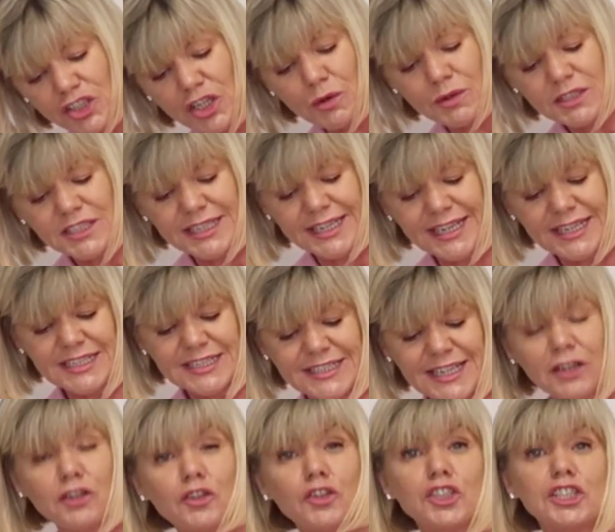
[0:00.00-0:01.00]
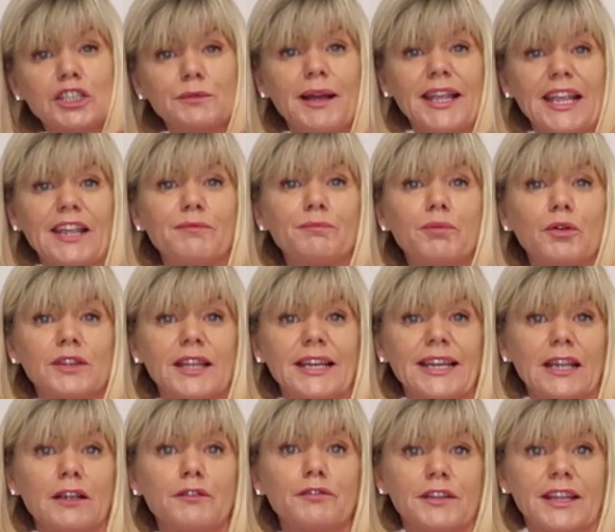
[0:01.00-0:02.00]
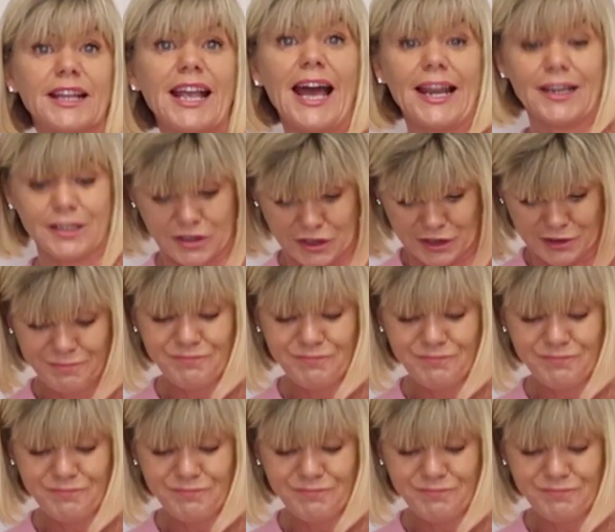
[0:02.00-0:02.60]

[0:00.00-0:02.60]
you know Celine is that good, she might even put the link for the calendar.